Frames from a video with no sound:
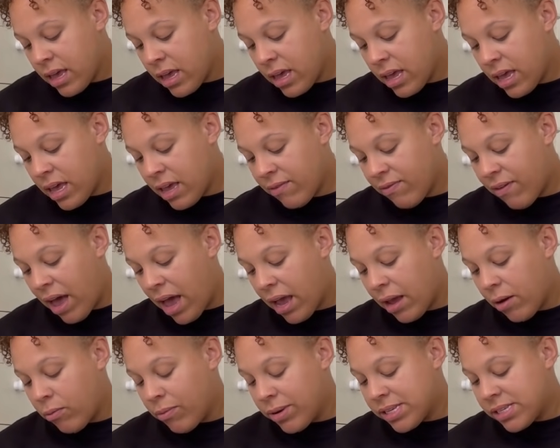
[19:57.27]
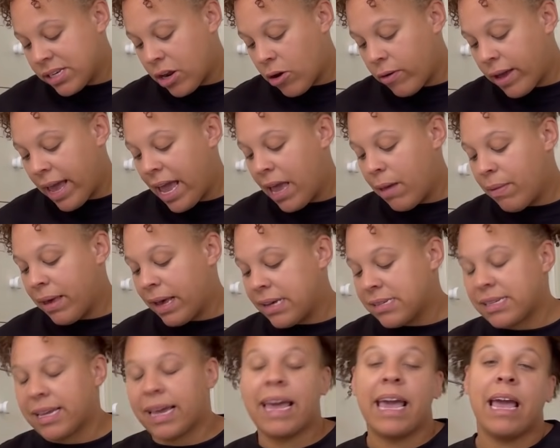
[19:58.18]
if I wasn't okay
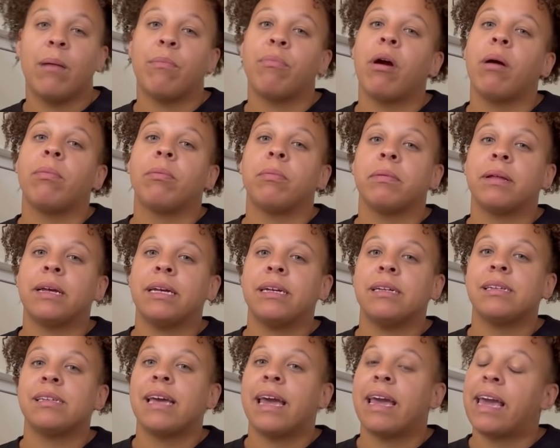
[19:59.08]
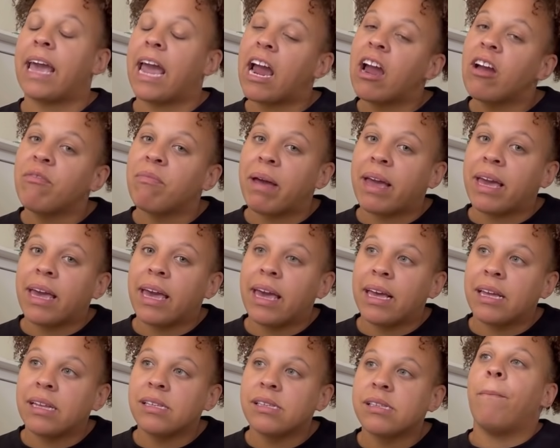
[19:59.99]
because I can't properly take care of my
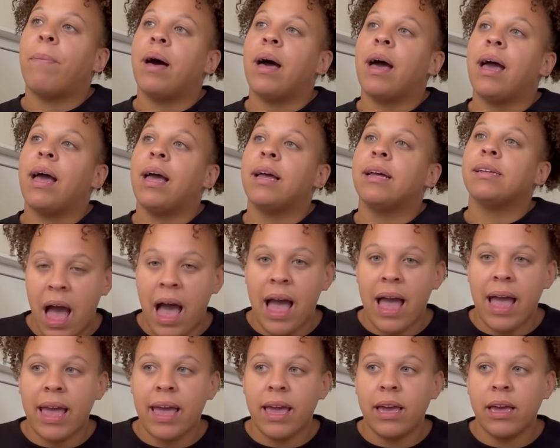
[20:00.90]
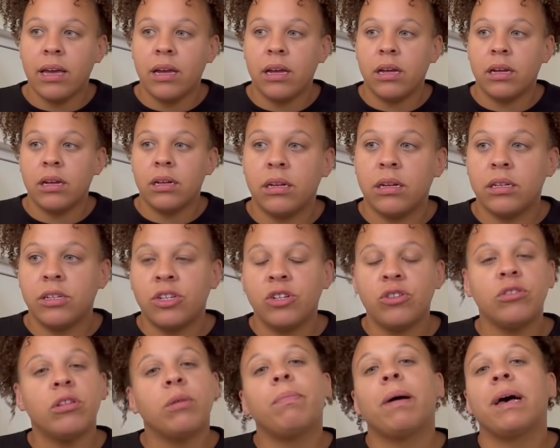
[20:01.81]
kids. But I
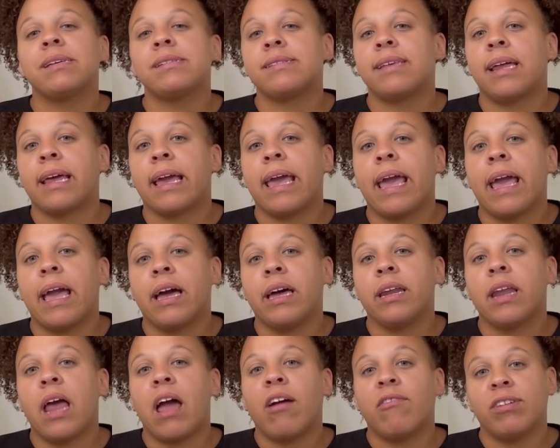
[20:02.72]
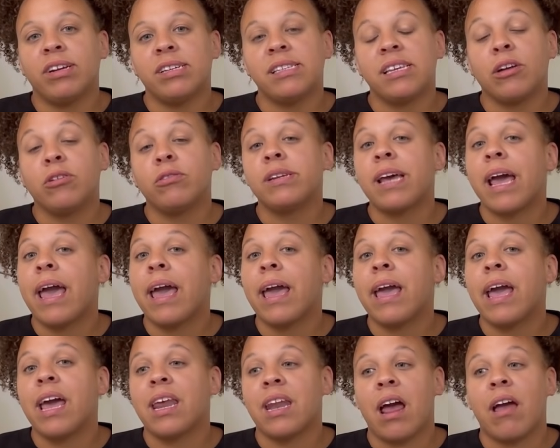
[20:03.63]
do the best that I can every single
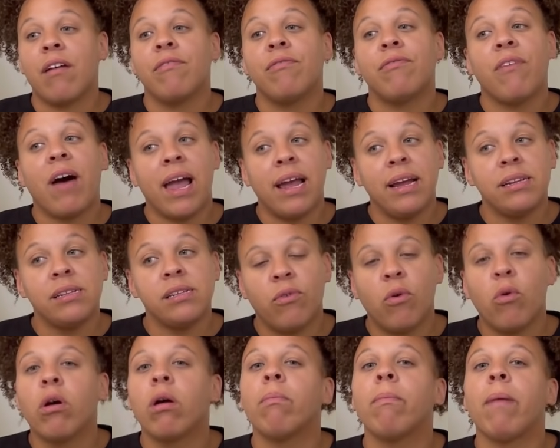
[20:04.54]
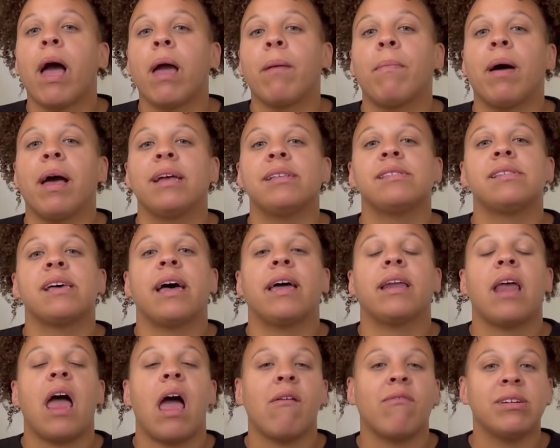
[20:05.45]
day and I fight for my mindset
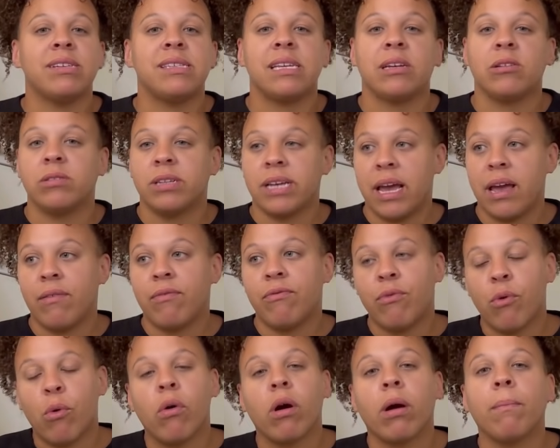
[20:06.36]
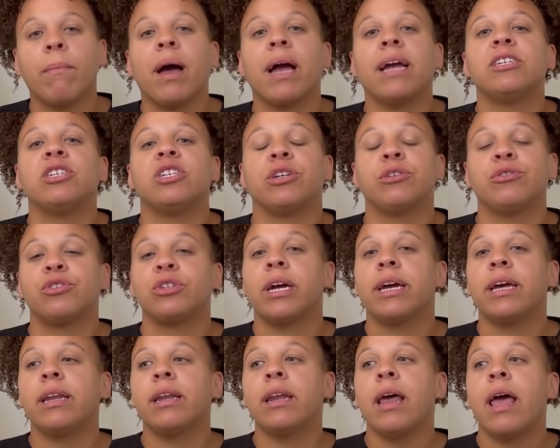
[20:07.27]
every single day for my
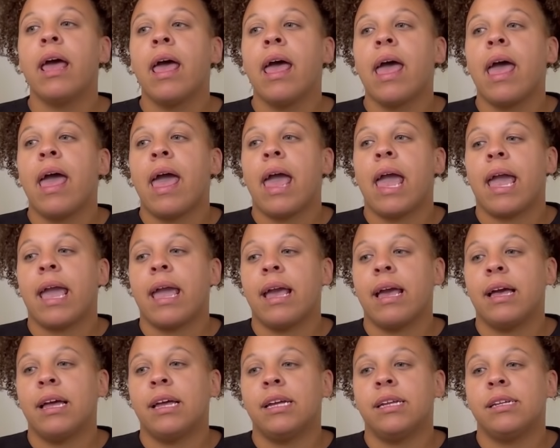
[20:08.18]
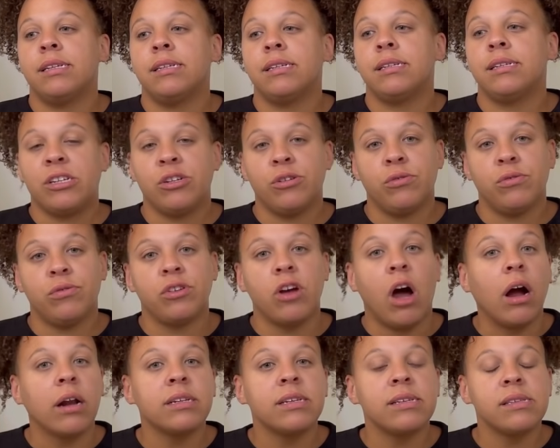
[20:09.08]
children and do
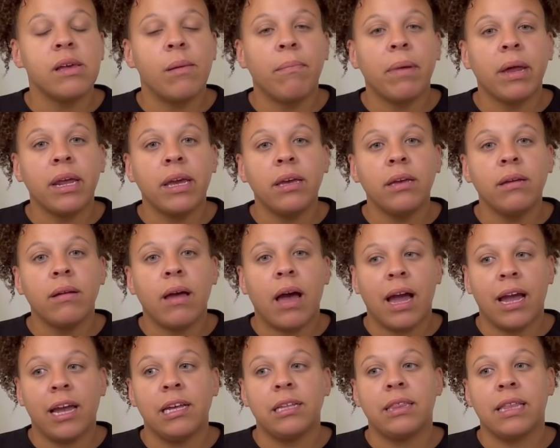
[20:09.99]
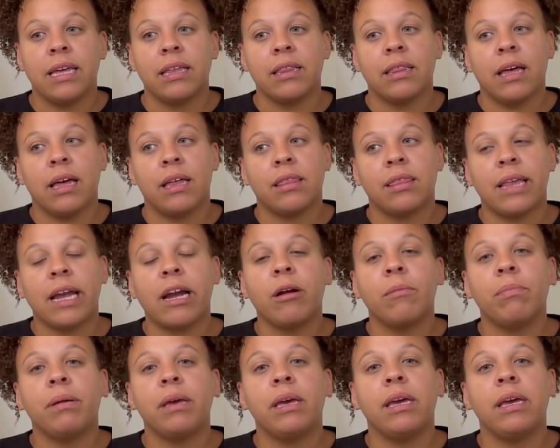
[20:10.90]
talk to somebody. I think that
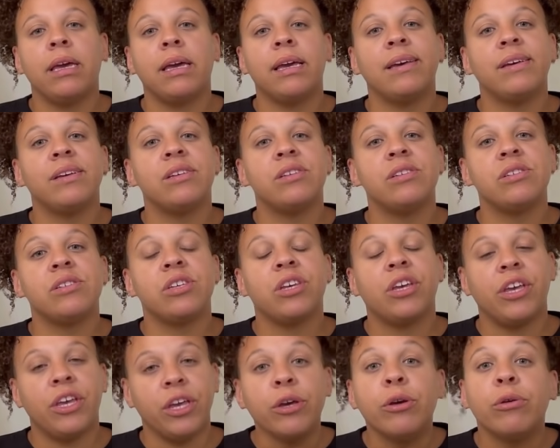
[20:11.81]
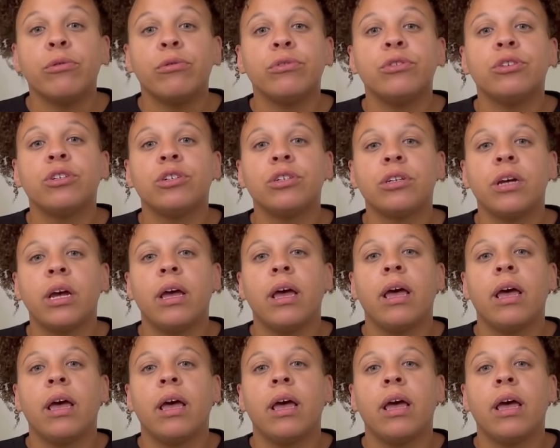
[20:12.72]
therapy is huge